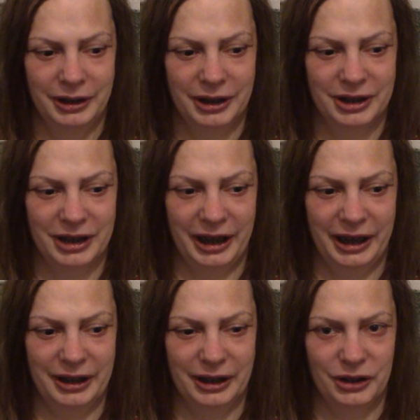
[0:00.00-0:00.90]

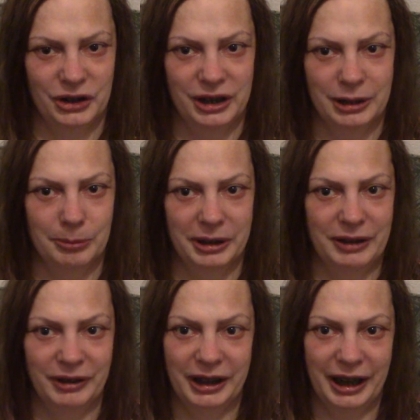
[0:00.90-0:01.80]
saying that she didn't believe
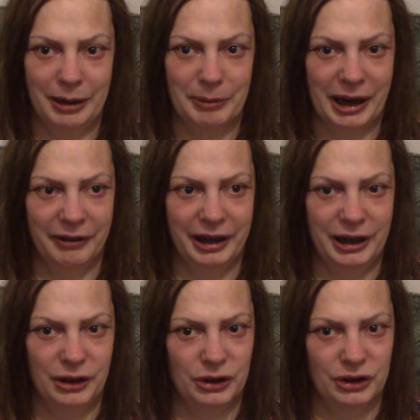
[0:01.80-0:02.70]
in gay
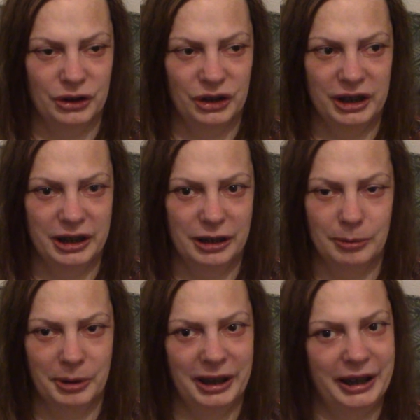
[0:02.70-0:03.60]
marriage and she didn't
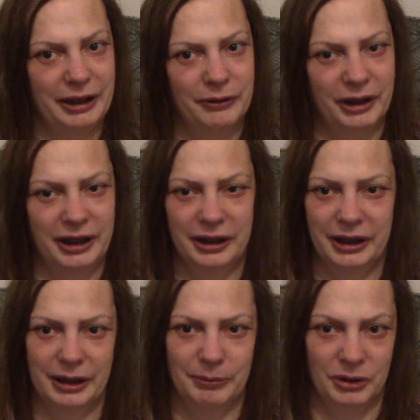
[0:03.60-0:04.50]
believe
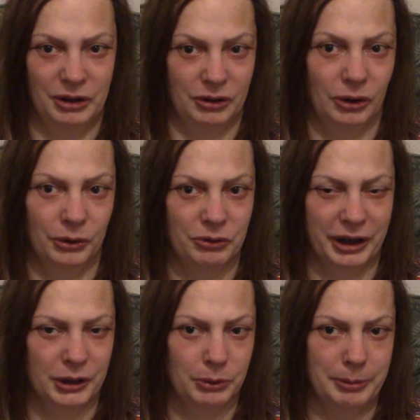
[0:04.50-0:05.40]
in, she called
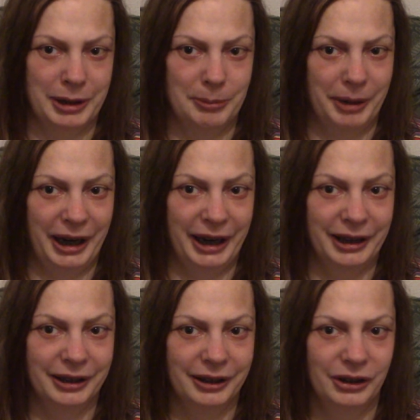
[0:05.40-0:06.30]
trans women
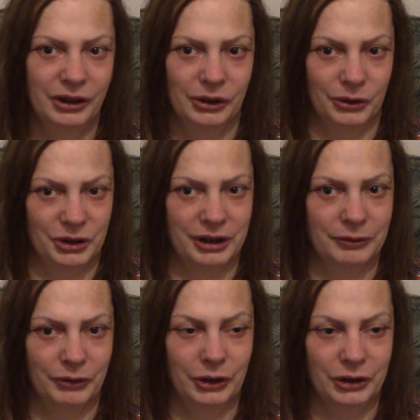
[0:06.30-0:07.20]
men, or she
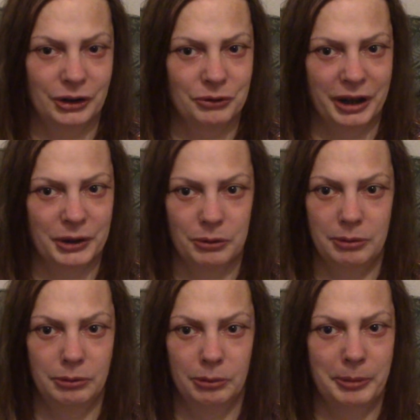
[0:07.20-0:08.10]
inferred that trans
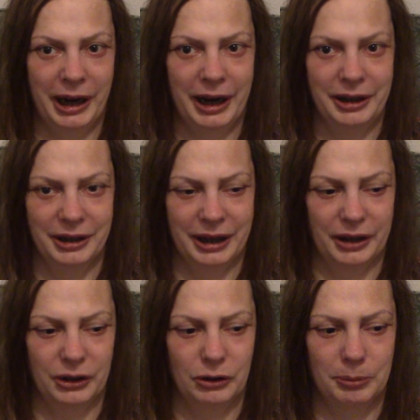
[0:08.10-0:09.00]
women were men and
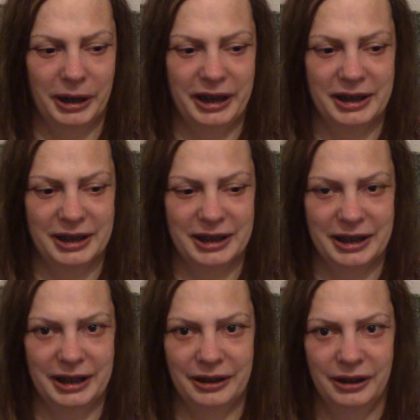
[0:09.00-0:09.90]
had no places
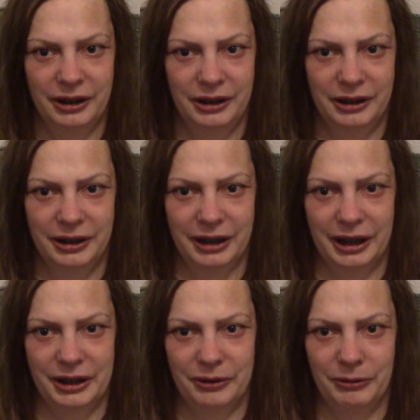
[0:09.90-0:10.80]
in
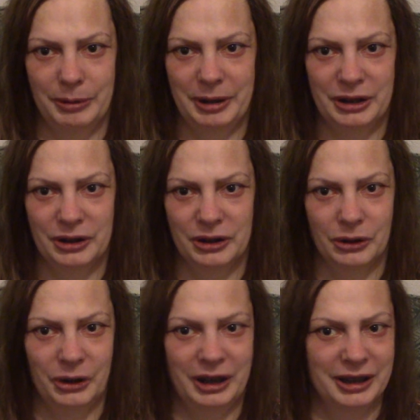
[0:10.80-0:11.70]
kind of women's
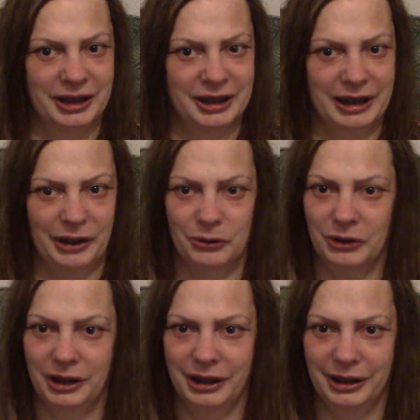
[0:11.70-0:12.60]
toilets,
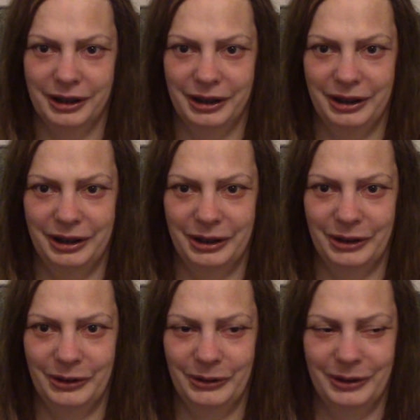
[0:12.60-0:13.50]
etc., you
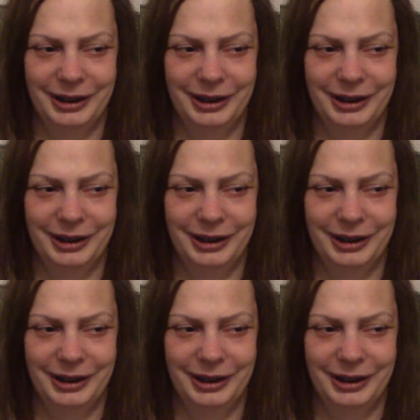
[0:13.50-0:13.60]
know.